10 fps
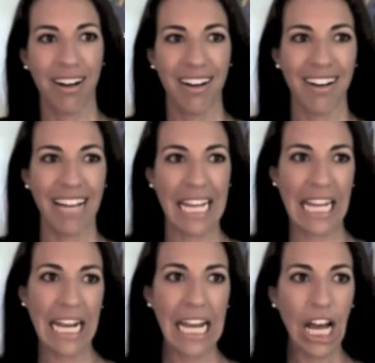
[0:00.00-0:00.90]

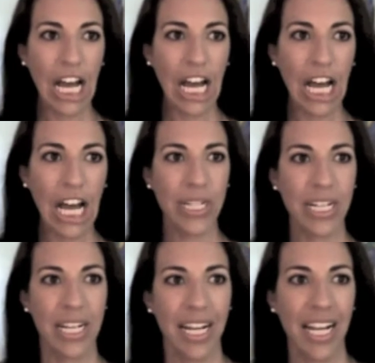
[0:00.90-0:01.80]
hanging out
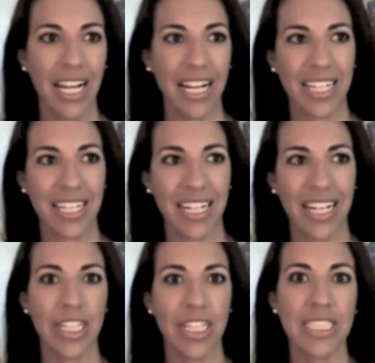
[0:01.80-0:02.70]
and I
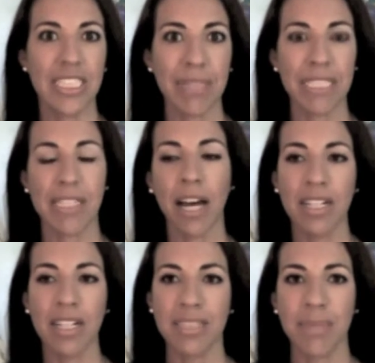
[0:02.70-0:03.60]
couldn't sleep. As
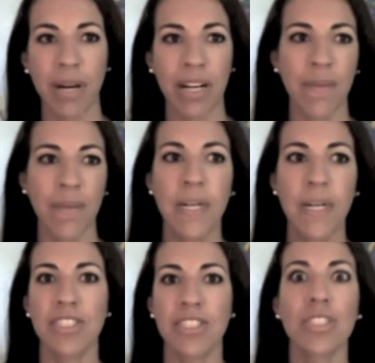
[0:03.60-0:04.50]
tired as my body
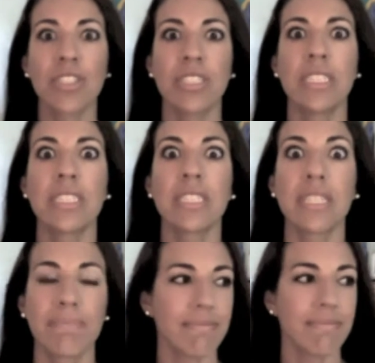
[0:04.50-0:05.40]
was, I just couldn't
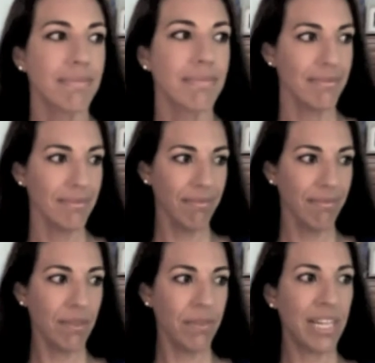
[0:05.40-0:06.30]
sleep.
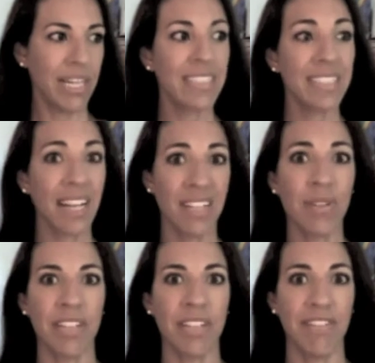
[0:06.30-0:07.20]
Well, that's kind
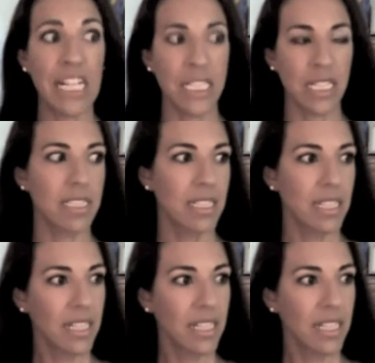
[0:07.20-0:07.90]
of what it felt like.